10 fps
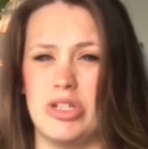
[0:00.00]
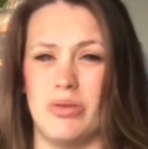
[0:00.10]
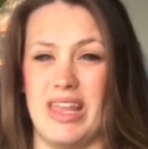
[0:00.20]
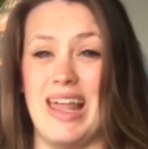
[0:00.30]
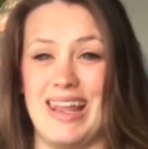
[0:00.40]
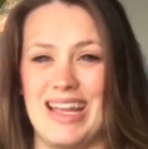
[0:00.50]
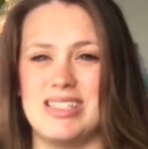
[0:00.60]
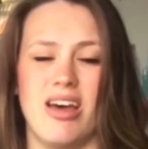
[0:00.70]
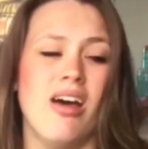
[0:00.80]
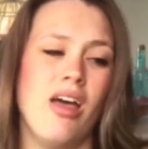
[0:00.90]
with that
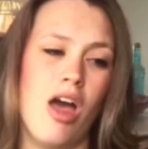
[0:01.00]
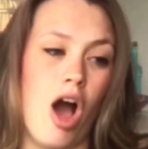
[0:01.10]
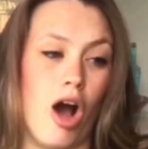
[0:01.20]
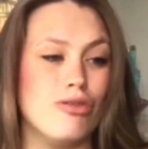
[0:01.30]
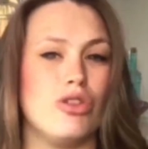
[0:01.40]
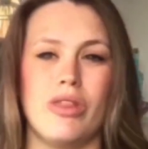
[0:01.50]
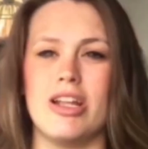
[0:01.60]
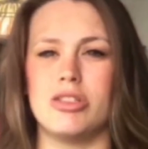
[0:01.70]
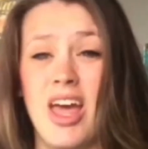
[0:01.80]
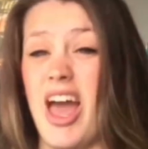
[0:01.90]
later, I'll do
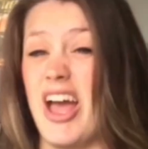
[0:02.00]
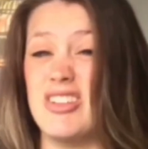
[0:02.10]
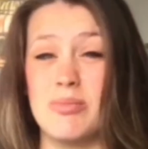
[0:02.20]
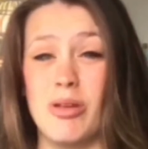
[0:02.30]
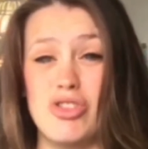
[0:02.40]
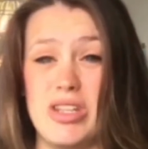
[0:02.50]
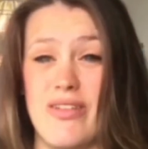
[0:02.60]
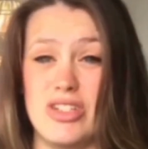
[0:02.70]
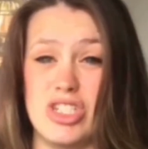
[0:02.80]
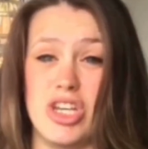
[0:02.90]
that. And sometimes you never
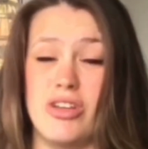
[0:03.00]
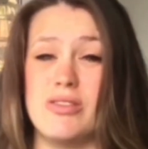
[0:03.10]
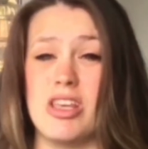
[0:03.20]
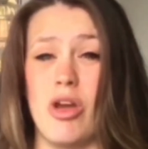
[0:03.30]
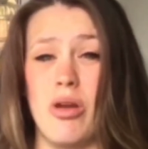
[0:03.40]
do. So